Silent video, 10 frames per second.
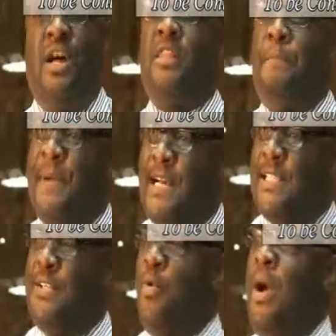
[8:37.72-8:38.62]
not the
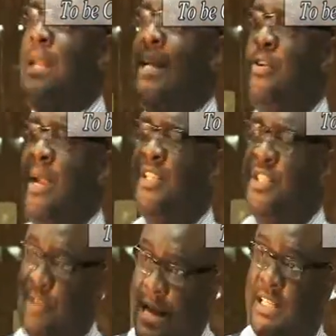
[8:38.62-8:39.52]
person who had a great
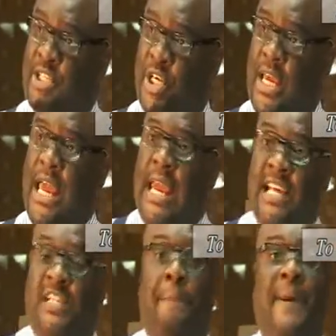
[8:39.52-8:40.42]
strategy, it's the